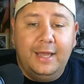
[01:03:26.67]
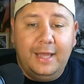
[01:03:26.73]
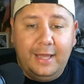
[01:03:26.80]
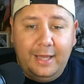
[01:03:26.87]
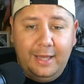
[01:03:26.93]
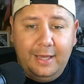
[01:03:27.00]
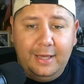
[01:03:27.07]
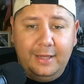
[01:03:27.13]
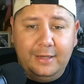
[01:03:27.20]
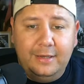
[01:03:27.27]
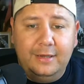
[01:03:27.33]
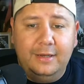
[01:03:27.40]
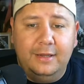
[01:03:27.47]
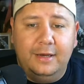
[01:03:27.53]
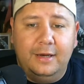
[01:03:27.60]

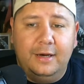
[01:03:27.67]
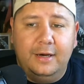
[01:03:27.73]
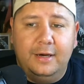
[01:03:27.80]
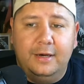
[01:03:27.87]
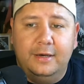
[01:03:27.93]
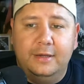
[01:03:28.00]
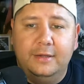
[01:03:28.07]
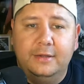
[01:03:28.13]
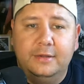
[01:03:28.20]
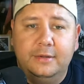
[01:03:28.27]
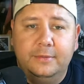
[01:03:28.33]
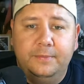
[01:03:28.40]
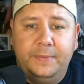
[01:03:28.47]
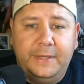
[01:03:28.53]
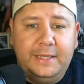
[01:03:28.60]

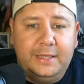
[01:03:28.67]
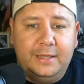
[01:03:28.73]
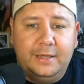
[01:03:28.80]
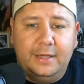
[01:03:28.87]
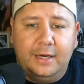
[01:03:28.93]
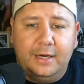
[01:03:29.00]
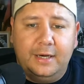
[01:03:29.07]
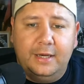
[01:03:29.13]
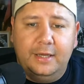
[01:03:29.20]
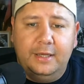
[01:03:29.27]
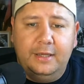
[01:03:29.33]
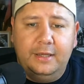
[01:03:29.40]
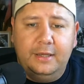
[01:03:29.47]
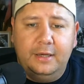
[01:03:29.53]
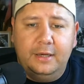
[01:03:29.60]
Pete and
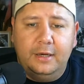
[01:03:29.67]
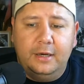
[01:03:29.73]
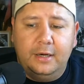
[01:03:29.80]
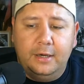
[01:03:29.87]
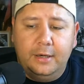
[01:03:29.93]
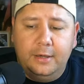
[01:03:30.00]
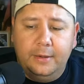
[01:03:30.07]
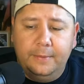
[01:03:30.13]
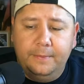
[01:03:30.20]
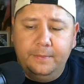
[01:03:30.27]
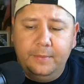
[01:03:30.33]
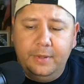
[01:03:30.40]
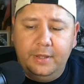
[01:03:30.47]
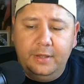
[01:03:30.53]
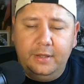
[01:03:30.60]
I
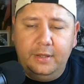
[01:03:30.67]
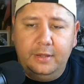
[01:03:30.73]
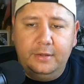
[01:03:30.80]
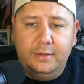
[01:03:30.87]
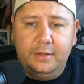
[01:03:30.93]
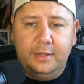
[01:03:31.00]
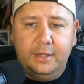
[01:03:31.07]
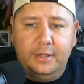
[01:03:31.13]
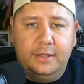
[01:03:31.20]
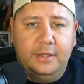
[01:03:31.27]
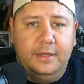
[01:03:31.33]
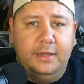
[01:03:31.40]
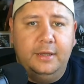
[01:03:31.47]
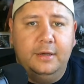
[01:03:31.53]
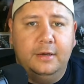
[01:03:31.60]
in
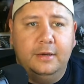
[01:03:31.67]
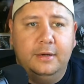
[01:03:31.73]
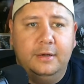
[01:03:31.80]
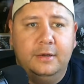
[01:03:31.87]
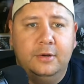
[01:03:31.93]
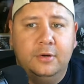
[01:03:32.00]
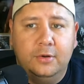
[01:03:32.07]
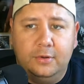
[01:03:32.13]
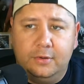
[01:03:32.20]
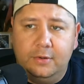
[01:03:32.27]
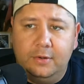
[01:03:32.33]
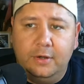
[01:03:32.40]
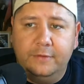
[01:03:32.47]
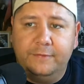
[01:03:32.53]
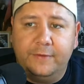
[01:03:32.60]
the
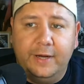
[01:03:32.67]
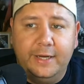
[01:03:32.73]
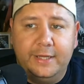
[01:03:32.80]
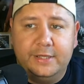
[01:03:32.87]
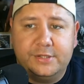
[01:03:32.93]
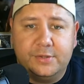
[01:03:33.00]
hook on Friday.